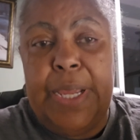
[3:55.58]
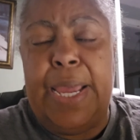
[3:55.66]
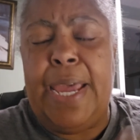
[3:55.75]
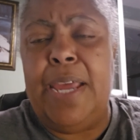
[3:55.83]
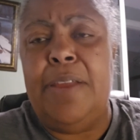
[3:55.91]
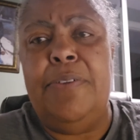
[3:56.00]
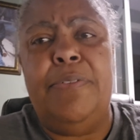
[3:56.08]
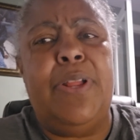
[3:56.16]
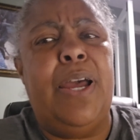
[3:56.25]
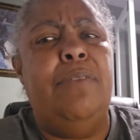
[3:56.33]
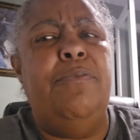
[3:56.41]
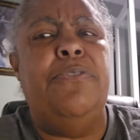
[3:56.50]
He
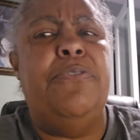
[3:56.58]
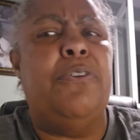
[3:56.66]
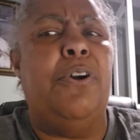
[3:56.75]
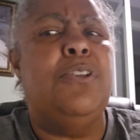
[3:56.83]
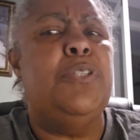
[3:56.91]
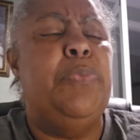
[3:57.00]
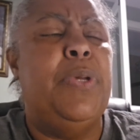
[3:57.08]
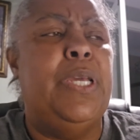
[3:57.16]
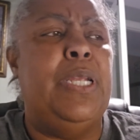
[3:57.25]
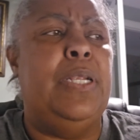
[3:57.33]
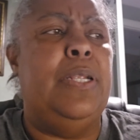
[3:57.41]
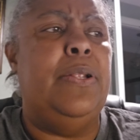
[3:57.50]
had got
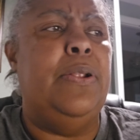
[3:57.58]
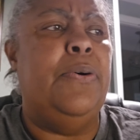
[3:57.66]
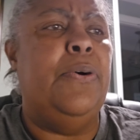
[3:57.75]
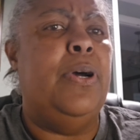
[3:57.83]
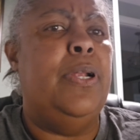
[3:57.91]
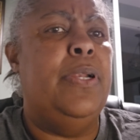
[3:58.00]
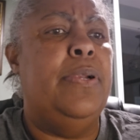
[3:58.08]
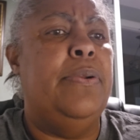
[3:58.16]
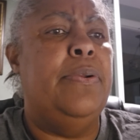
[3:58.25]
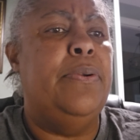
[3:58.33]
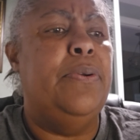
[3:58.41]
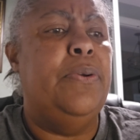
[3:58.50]
frostbite
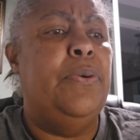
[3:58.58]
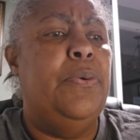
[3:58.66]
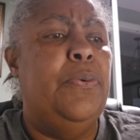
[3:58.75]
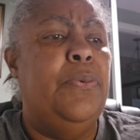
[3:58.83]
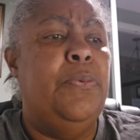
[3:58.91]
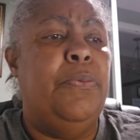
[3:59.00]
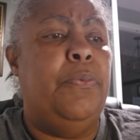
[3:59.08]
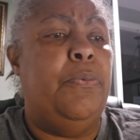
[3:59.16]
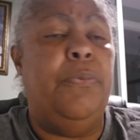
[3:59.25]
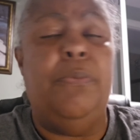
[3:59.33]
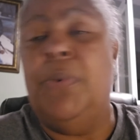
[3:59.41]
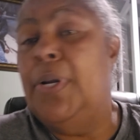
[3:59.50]
on
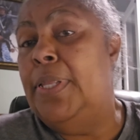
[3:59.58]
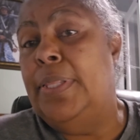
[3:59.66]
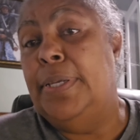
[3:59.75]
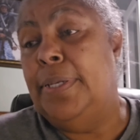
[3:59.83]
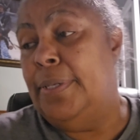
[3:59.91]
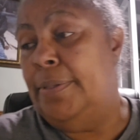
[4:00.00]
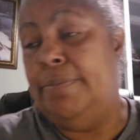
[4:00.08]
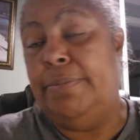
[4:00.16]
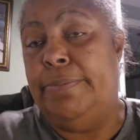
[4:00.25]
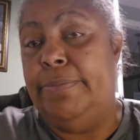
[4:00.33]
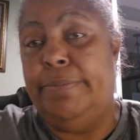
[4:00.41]
one of the